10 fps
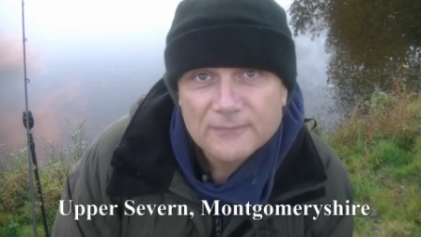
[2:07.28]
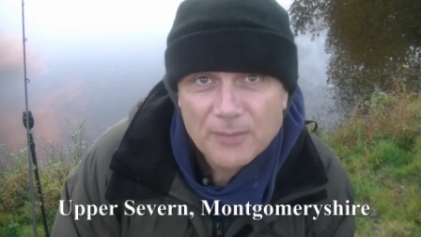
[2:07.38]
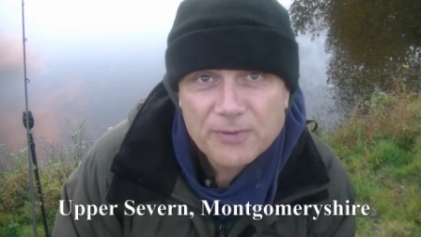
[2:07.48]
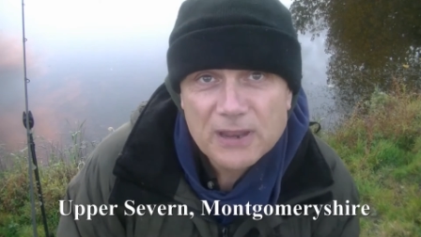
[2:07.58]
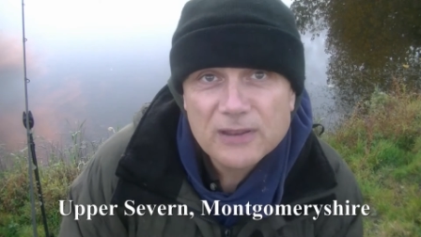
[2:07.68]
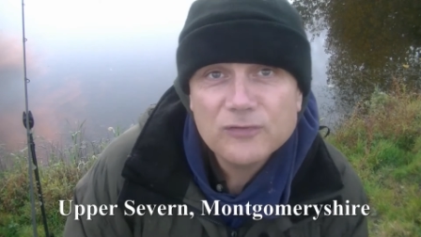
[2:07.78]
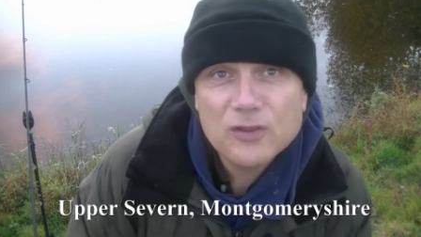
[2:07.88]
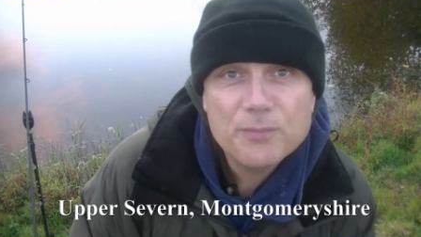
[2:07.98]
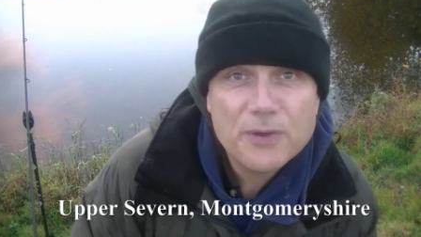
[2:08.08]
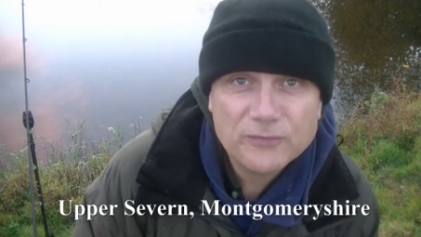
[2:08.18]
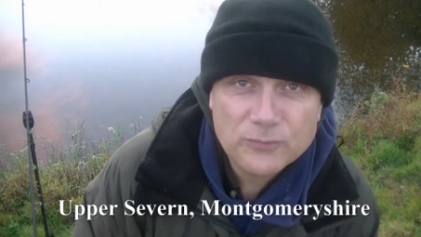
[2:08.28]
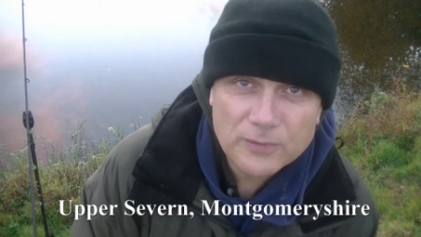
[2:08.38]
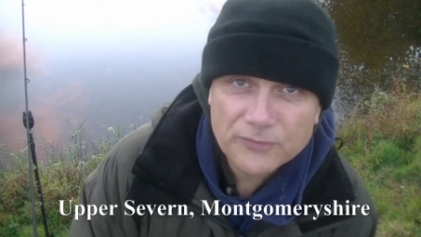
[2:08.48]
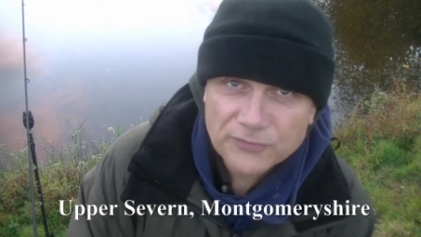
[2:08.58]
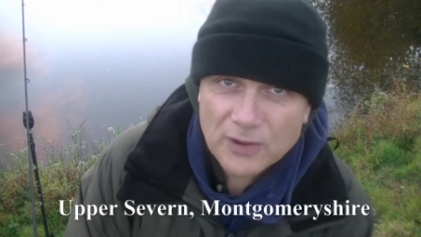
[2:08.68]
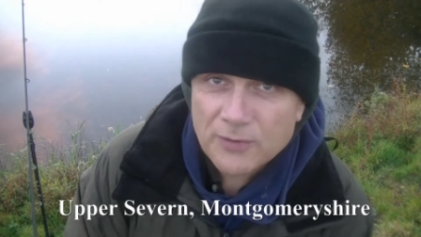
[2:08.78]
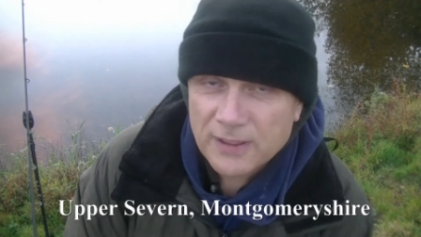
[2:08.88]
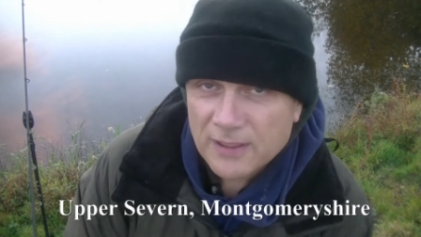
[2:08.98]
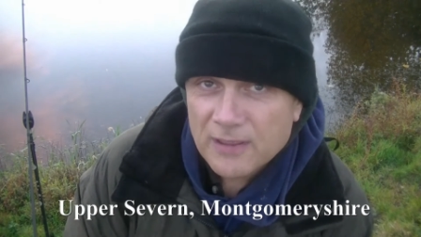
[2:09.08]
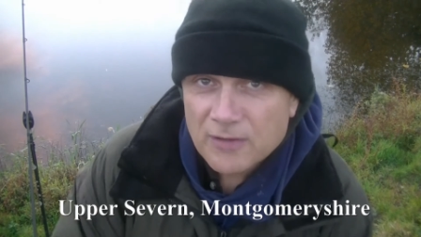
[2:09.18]
I'm killing two birds with one stone
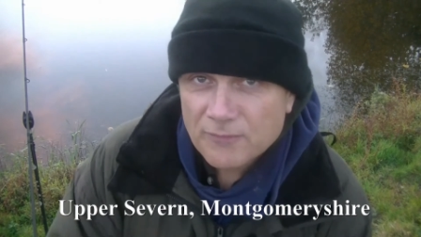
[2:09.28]
here.